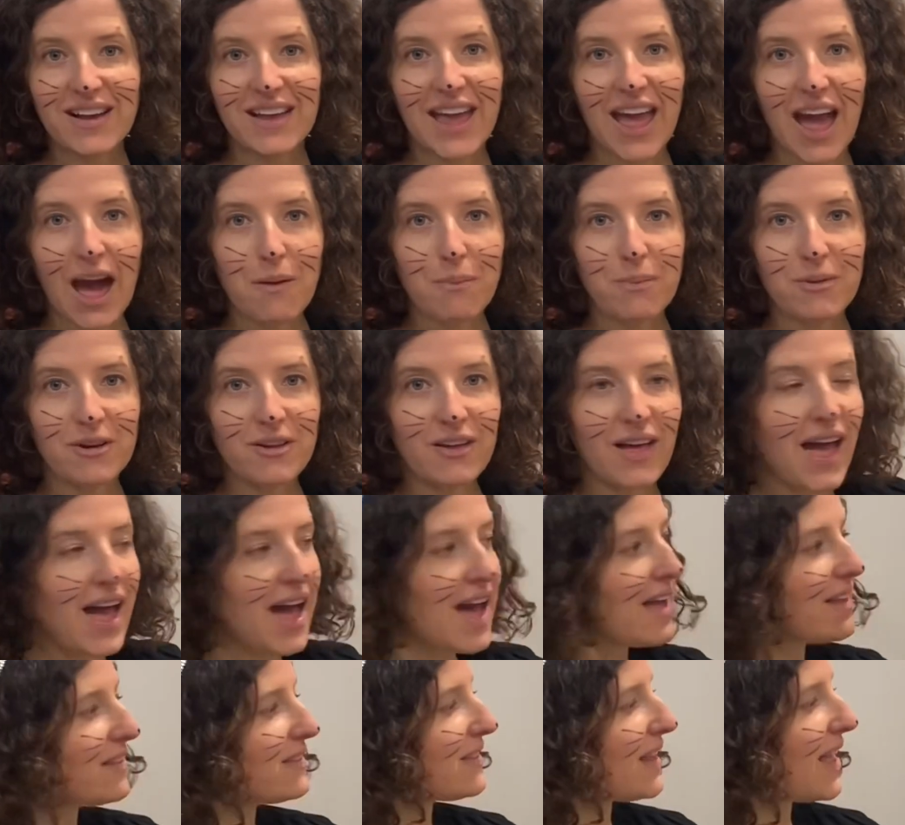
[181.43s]
capital
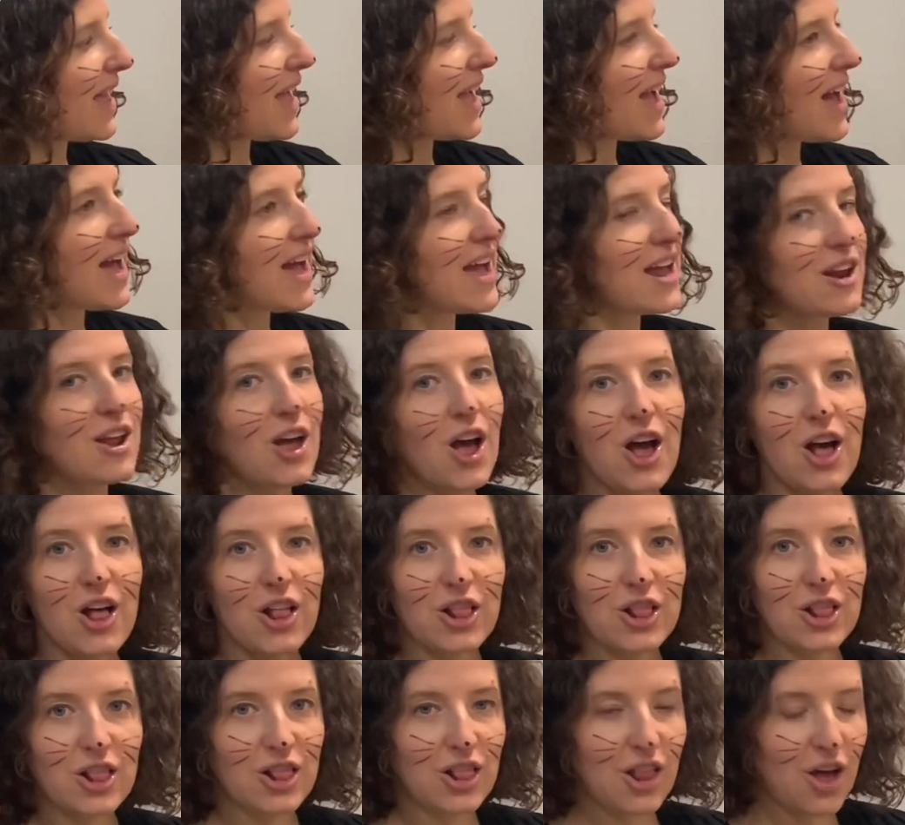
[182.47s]
S and
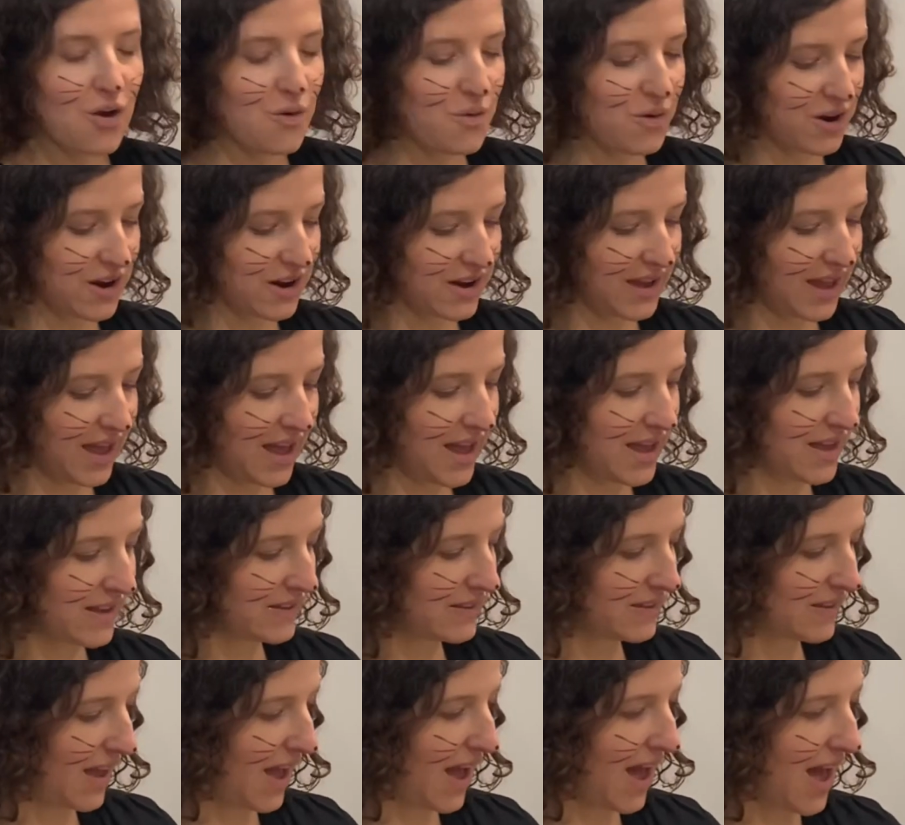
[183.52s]
lowercase
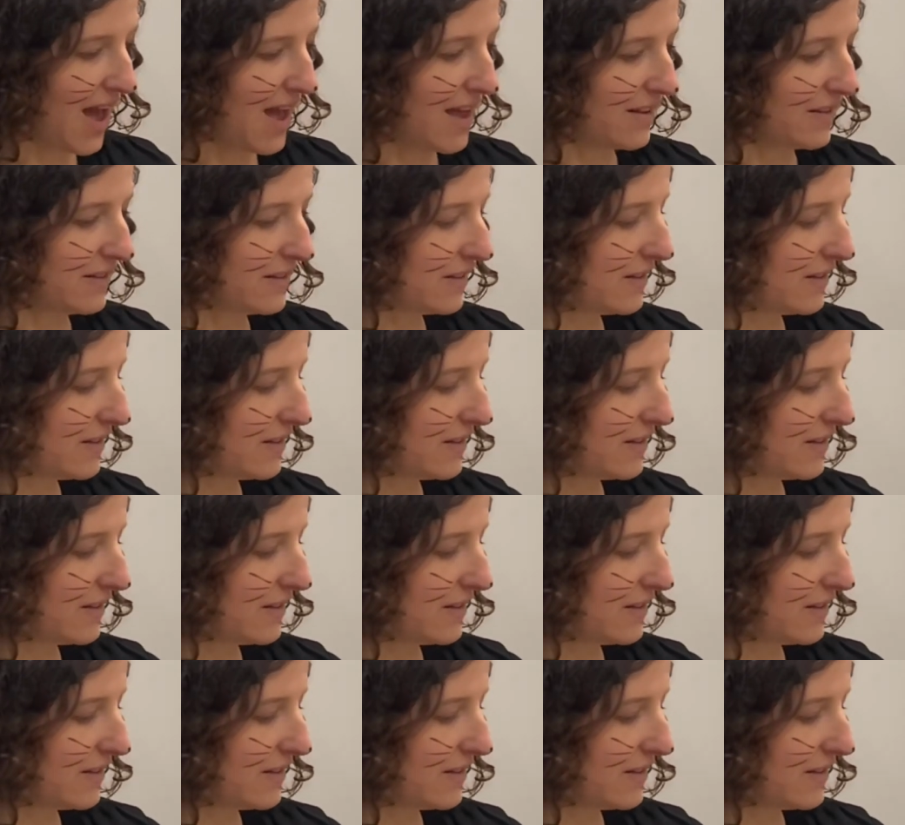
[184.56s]
s.